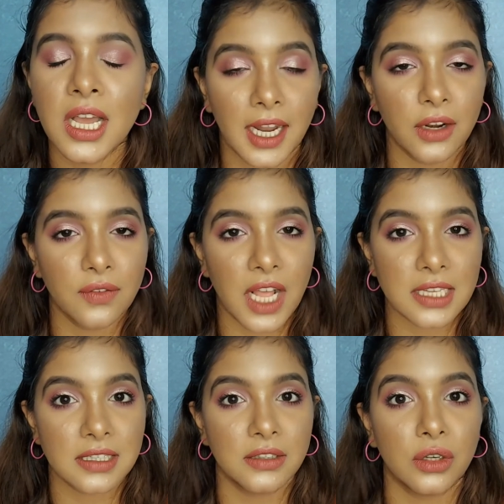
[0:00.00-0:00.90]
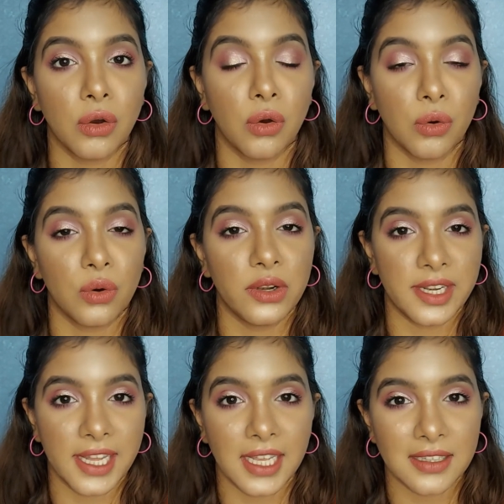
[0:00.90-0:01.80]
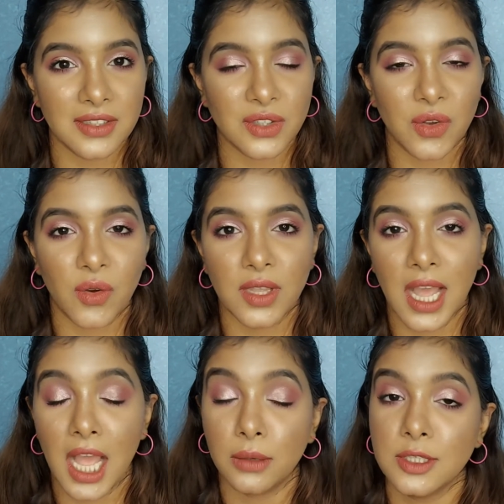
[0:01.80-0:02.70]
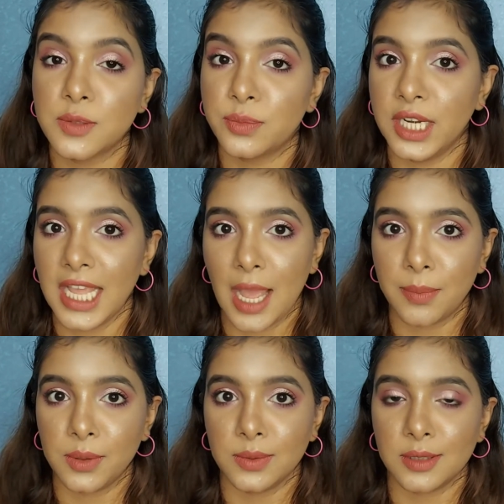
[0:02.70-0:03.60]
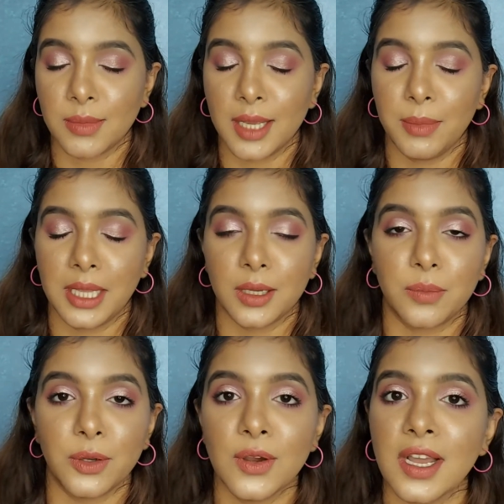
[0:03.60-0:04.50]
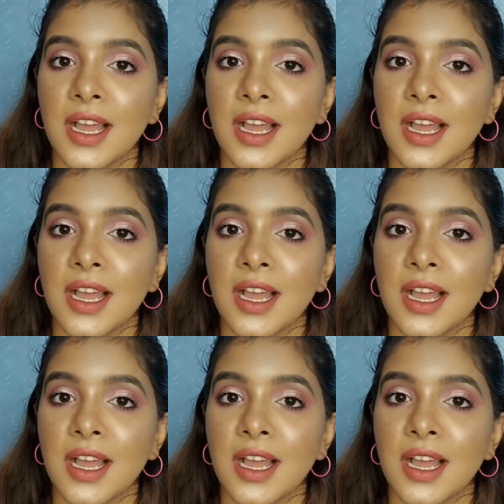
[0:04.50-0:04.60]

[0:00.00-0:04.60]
It kind of lasted the whole day. So yeah, I was pretty happy with my makeup look.